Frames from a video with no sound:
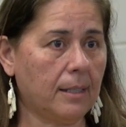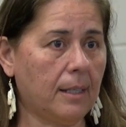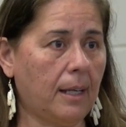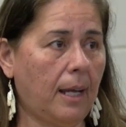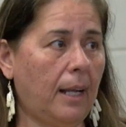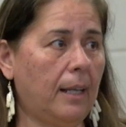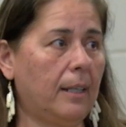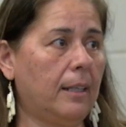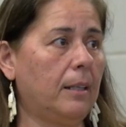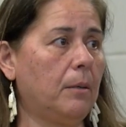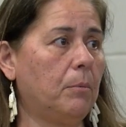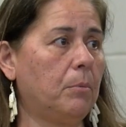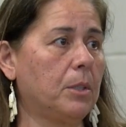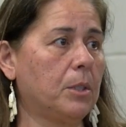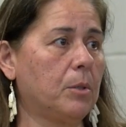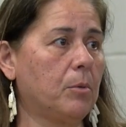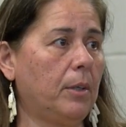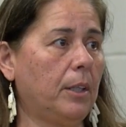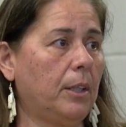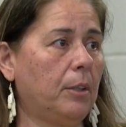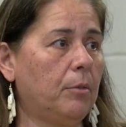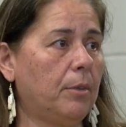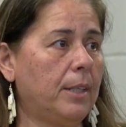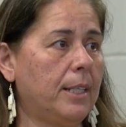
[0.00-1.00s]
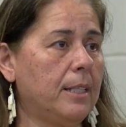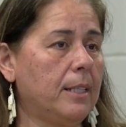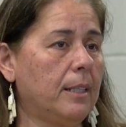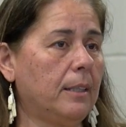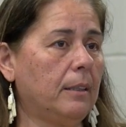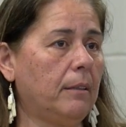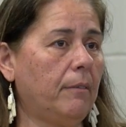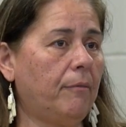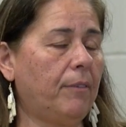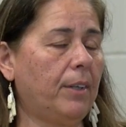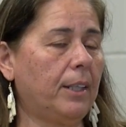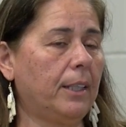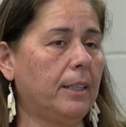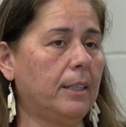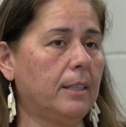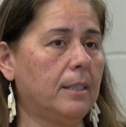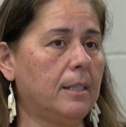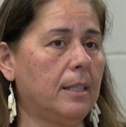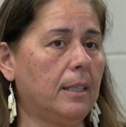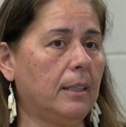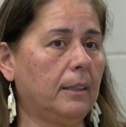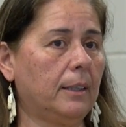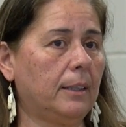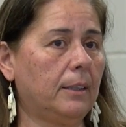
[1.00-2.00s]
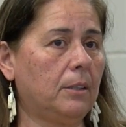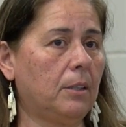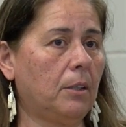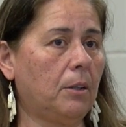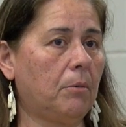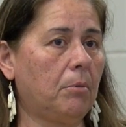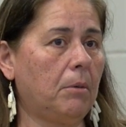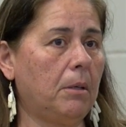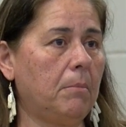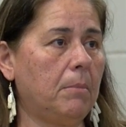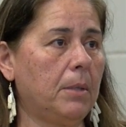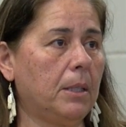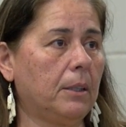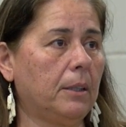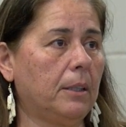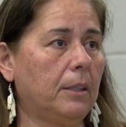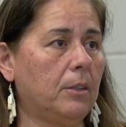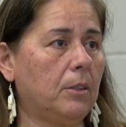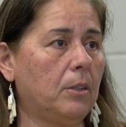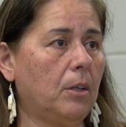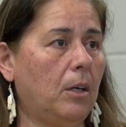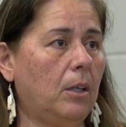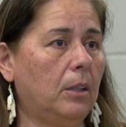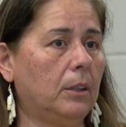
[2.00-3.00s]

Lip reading: Canada was increasing the funding ceiling to $3 million,